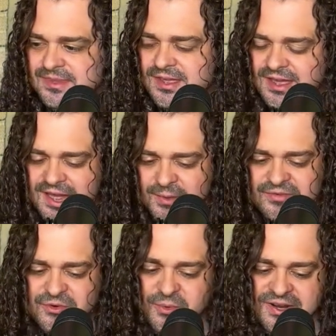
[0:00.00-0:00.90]

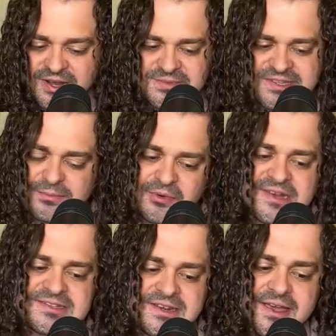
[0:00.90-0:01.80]
However, when it comes to that
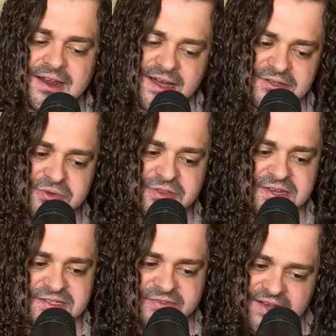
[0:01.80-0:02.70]
brazen head, I do
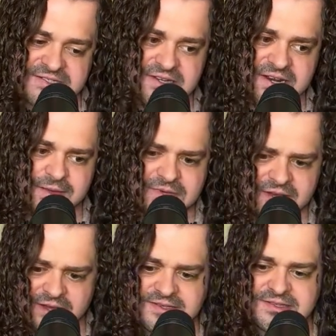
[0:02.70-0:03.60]
think it's fascinating
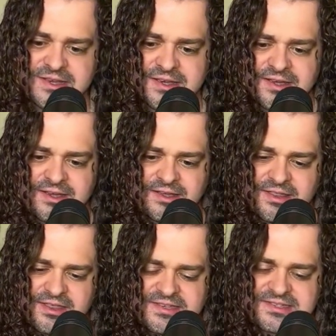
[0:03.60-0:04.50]
because
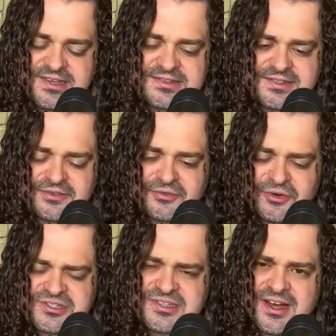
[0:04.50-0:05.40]
this is the
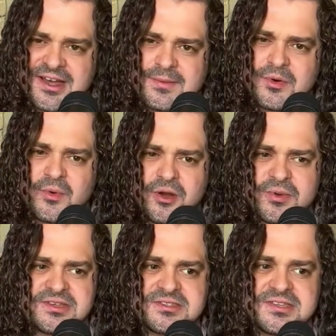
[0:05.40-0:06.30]
first time where
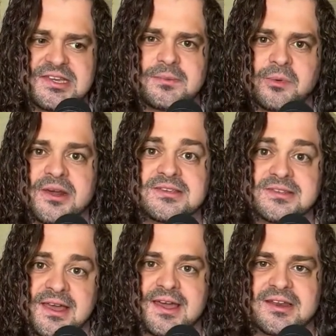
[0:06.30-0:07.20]
we see a
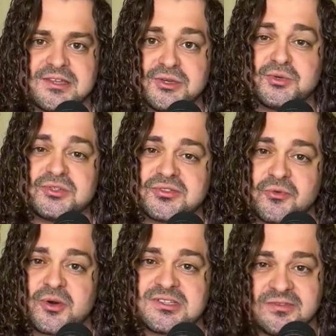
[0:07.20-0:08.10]
brazen head used
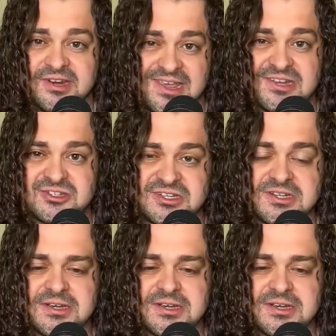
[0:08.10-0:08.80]
for divination.